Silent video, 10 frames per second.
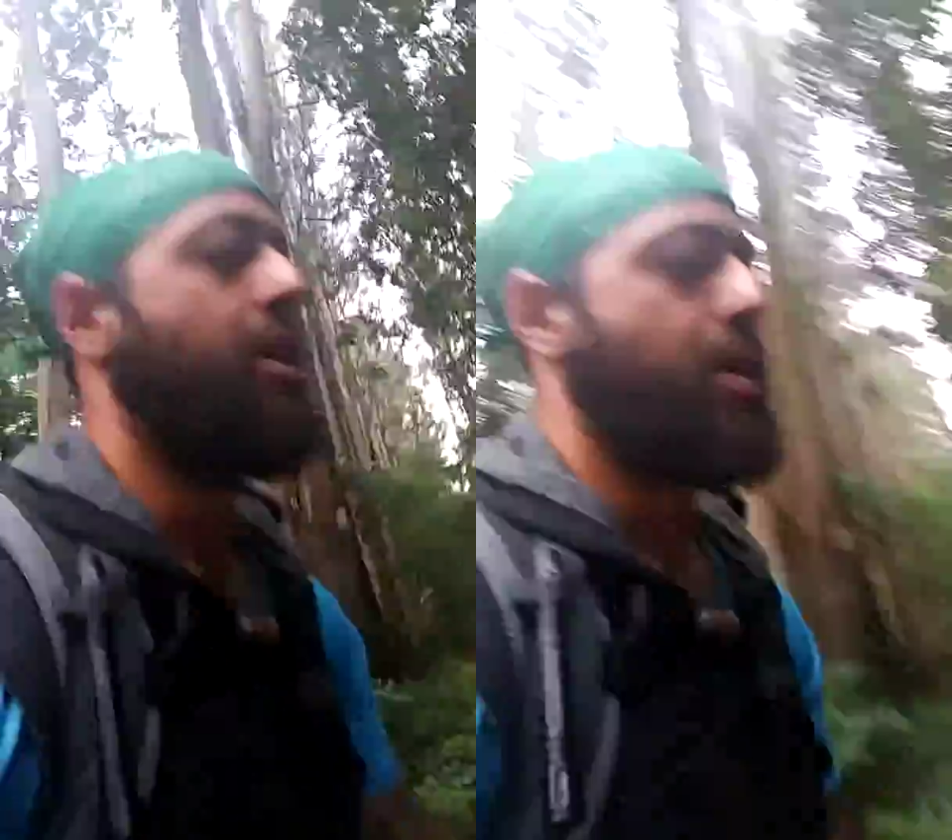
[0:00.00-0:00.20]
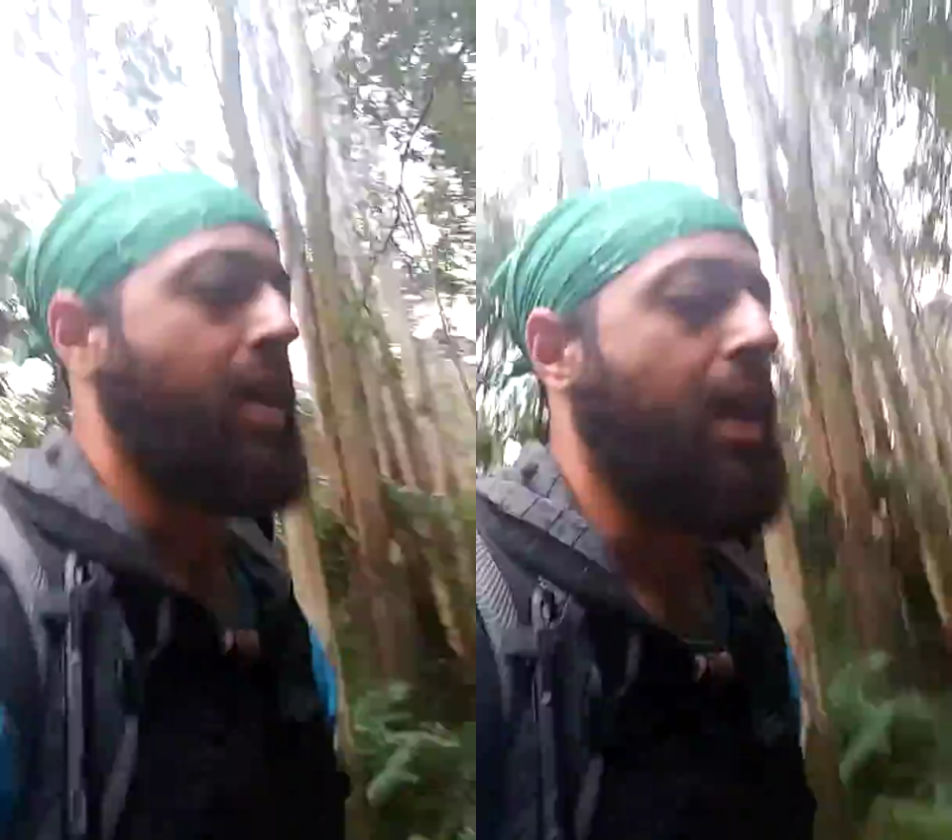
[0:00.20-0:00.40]

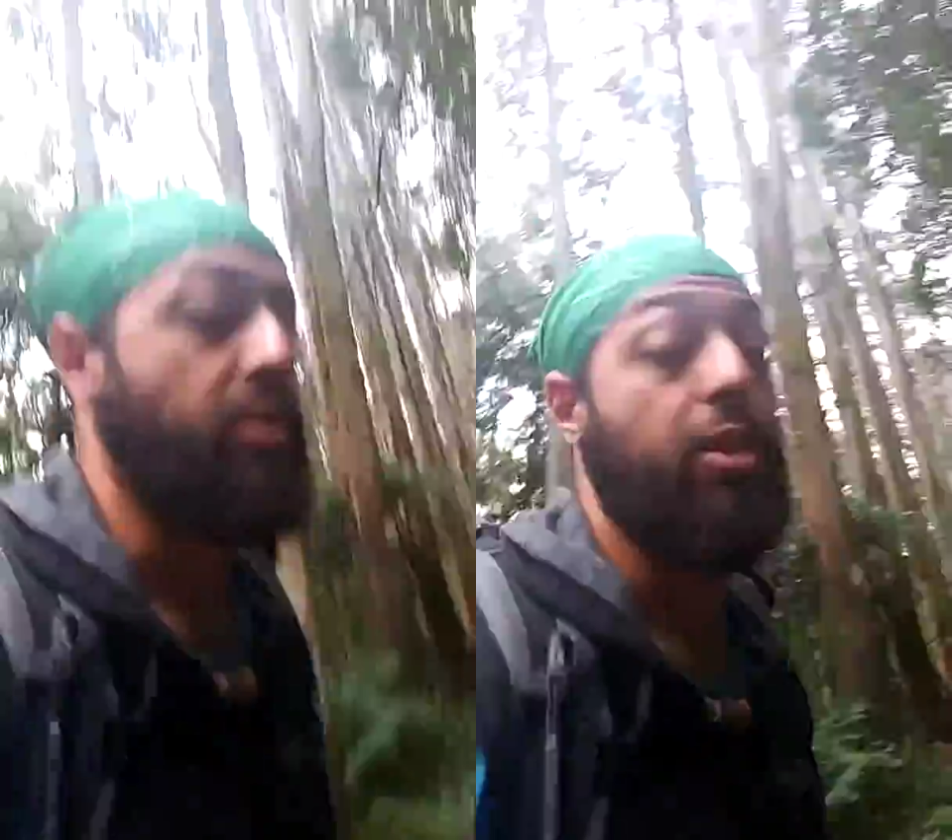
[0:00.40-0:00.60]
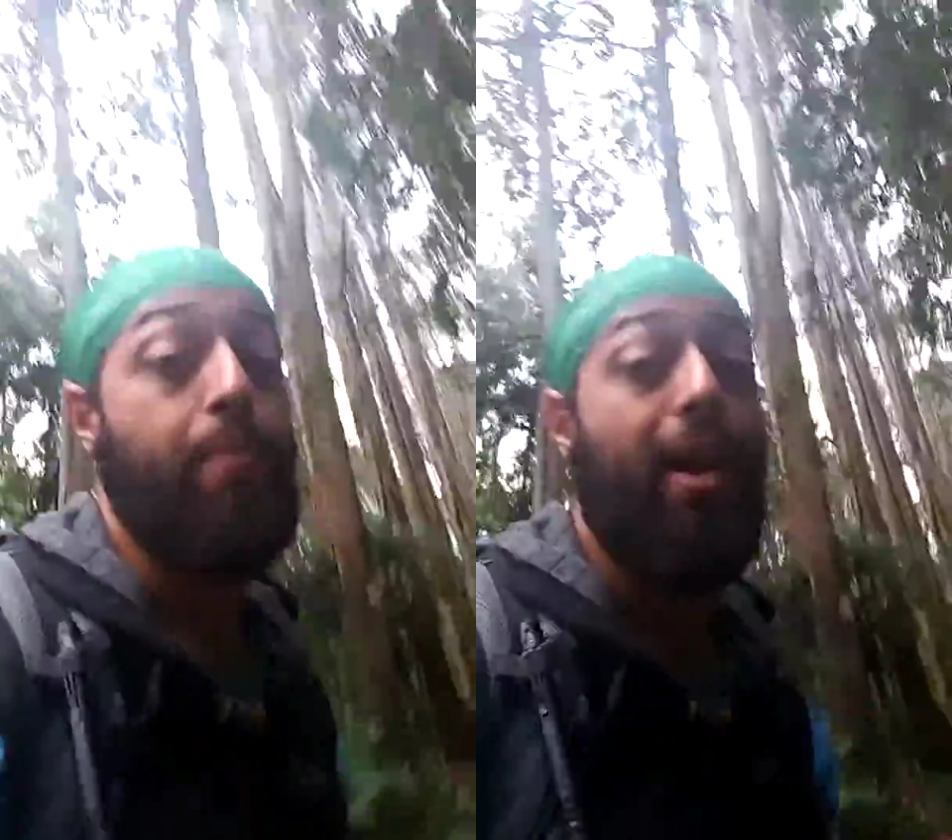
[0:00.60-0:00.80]
Which is
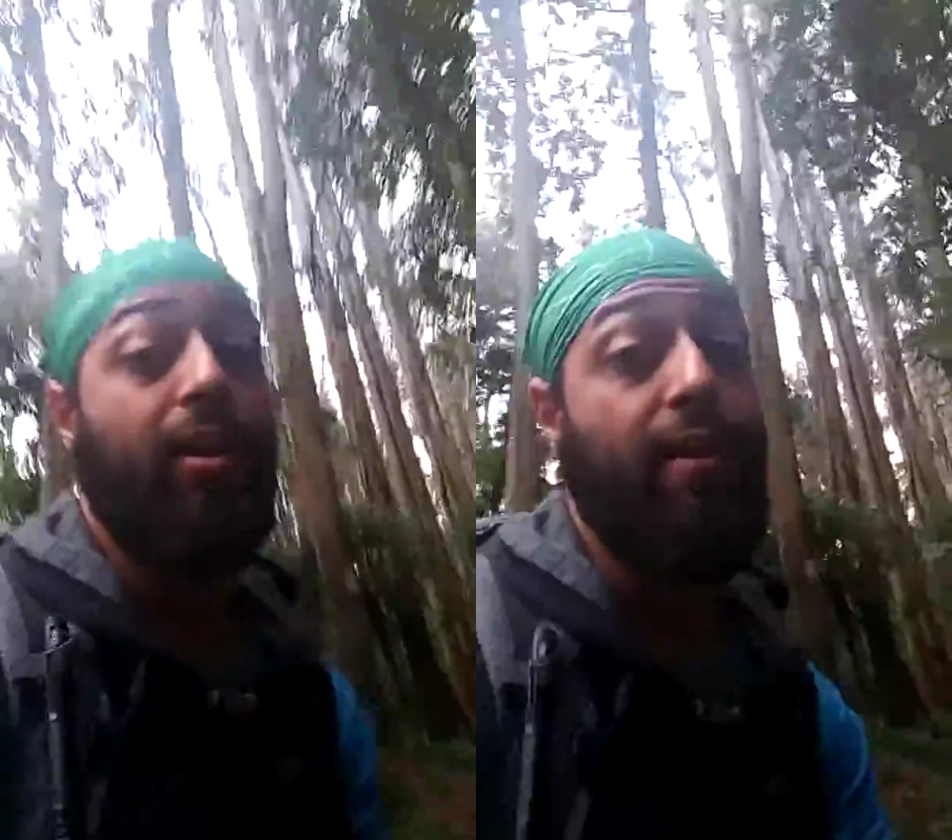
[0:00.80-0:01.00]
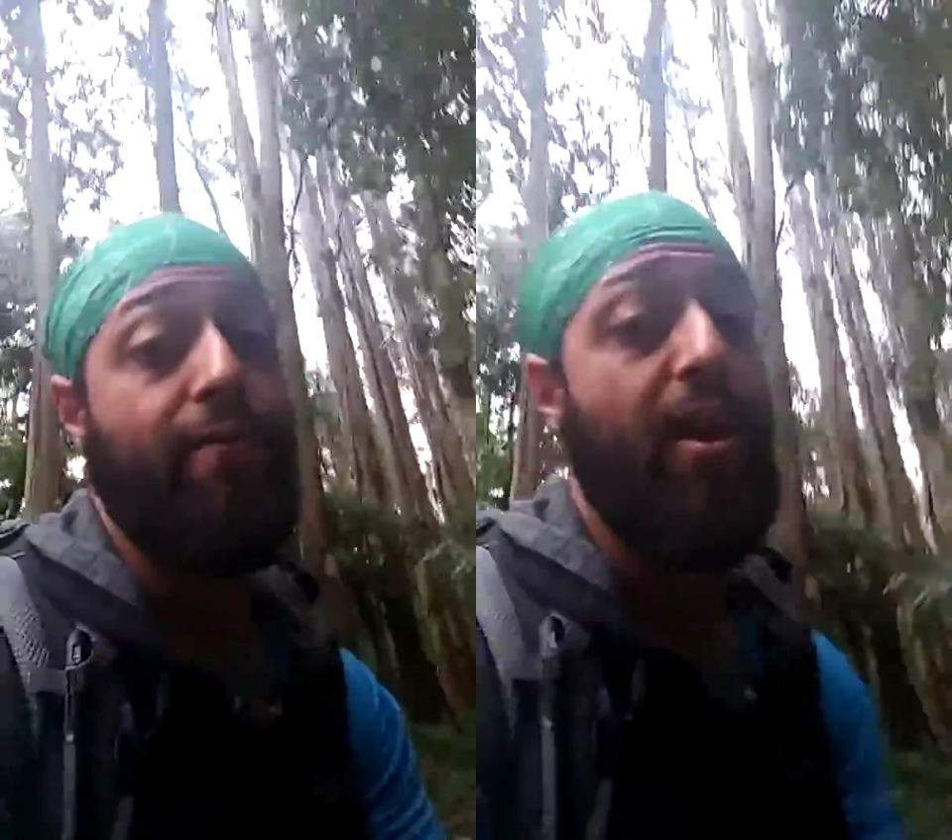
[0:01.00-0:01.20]
apparently
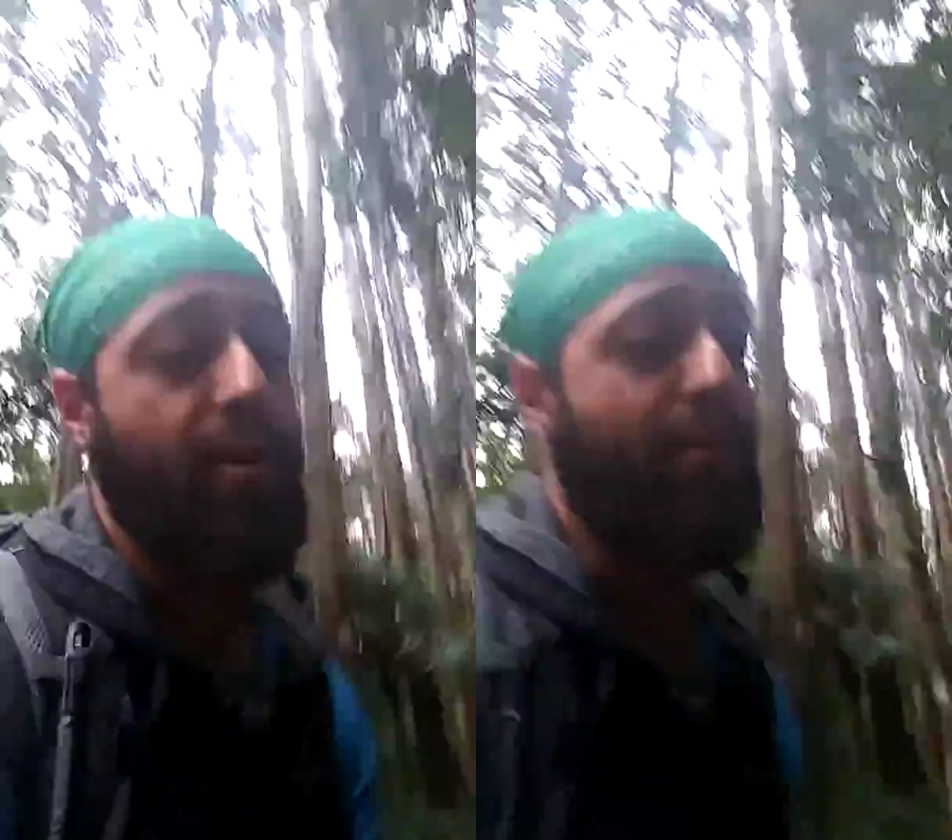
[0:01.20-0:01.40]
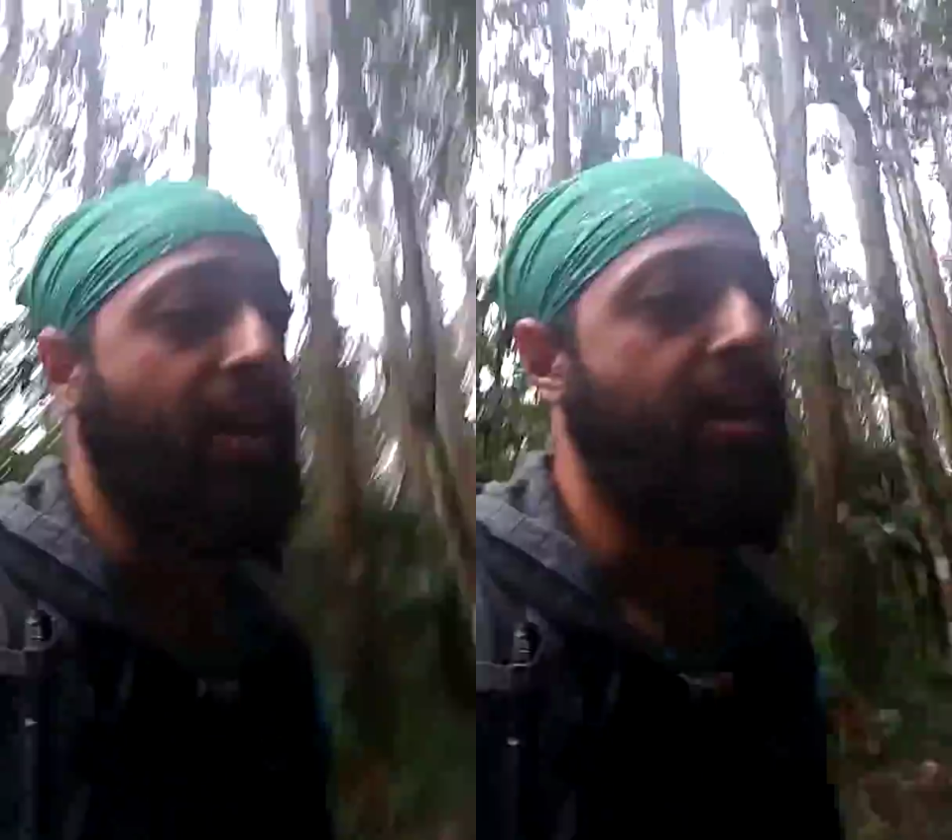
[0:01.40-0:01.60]
a very,
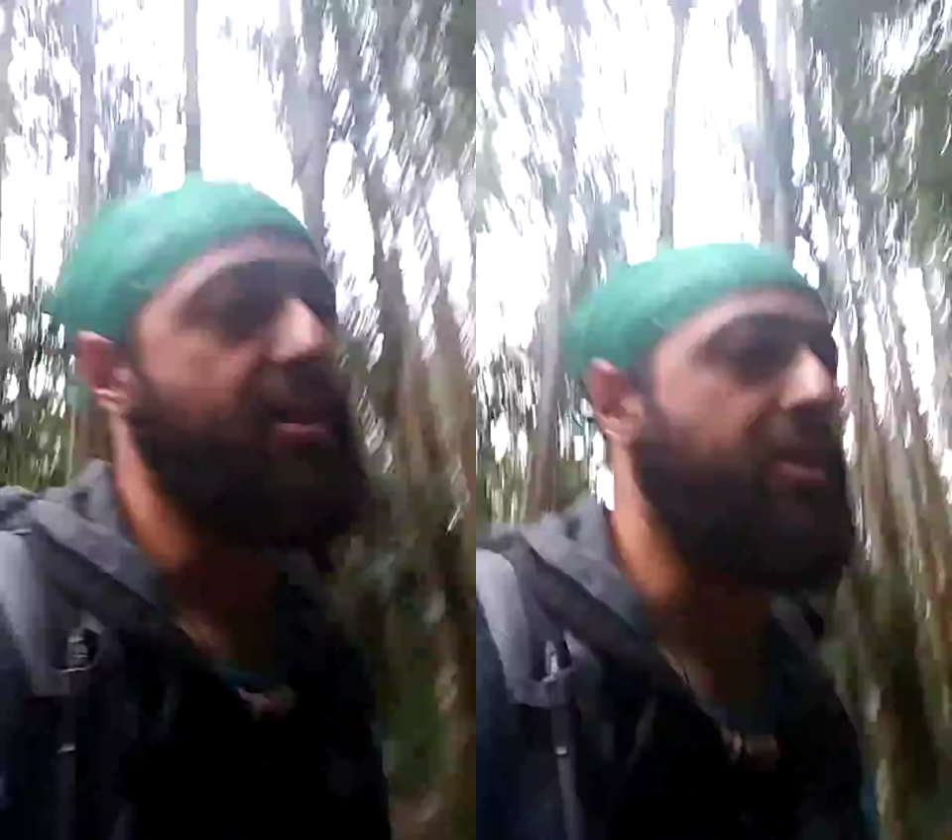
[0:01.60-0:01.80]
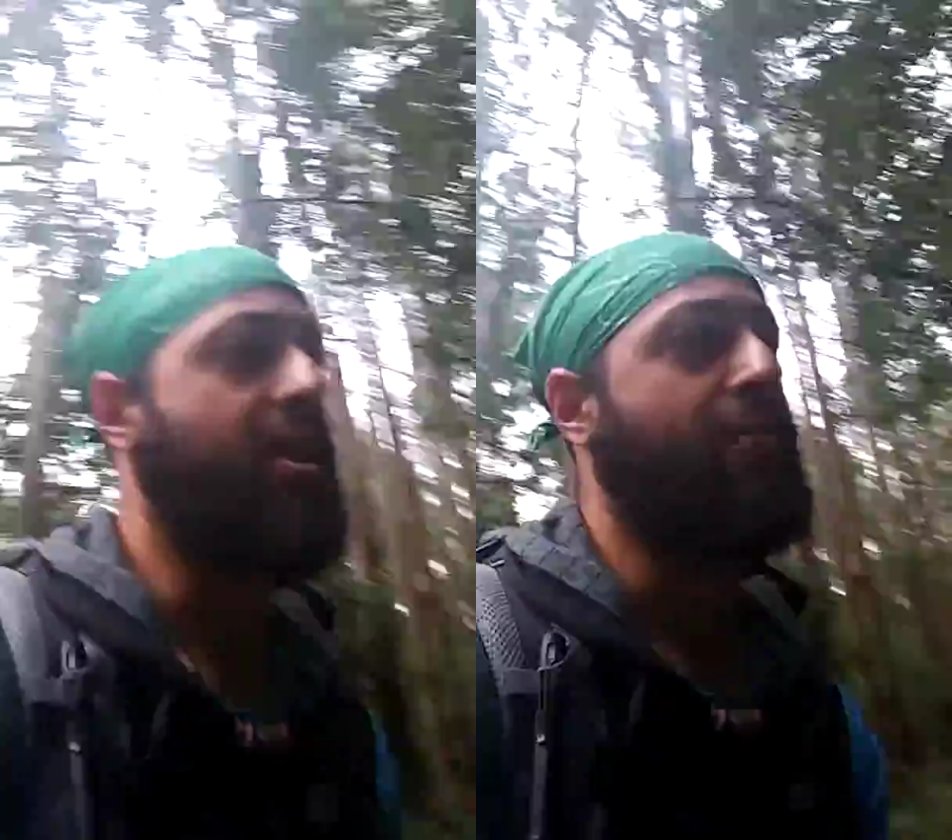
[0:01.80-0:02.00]
very nice
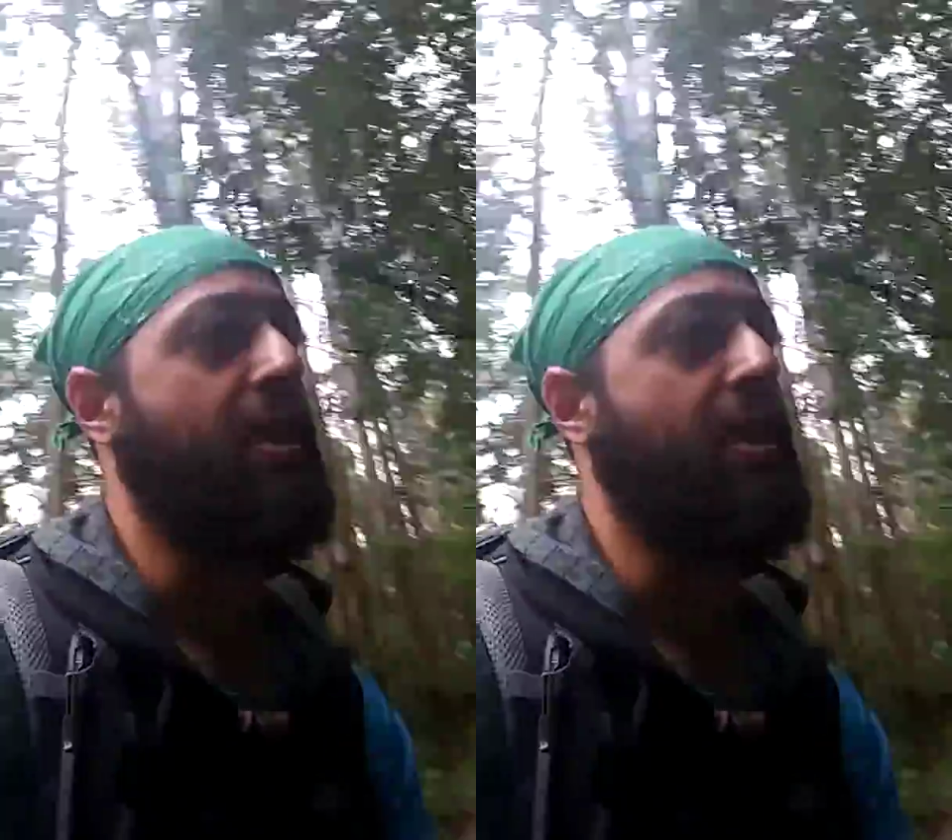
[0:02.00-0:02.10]
certificate.